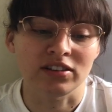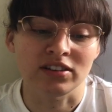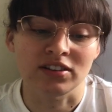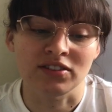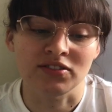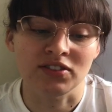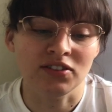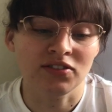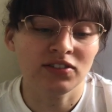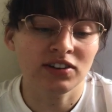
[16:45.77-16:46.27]
the
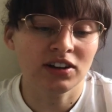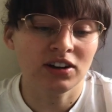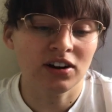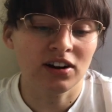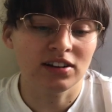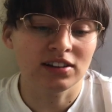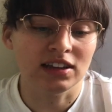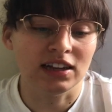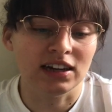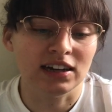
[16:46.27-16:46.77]

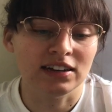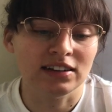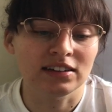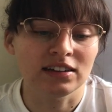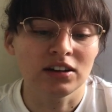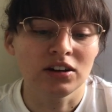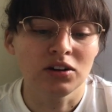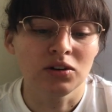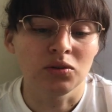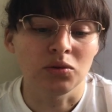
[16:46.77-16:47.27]
50-yard line
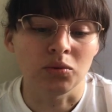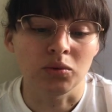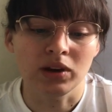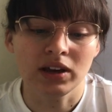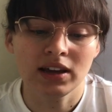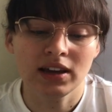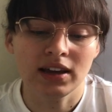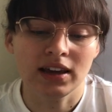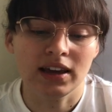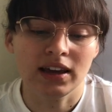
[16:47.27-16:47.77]

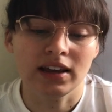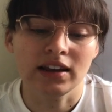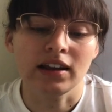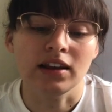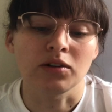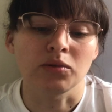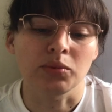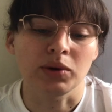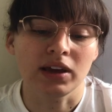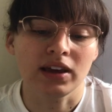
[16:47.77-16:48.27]
week in
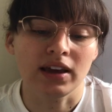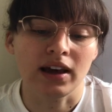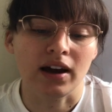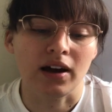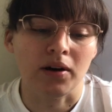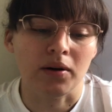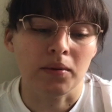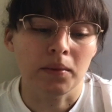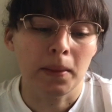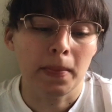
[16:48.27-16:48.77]
and week
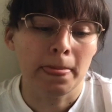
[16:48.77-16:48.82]
out,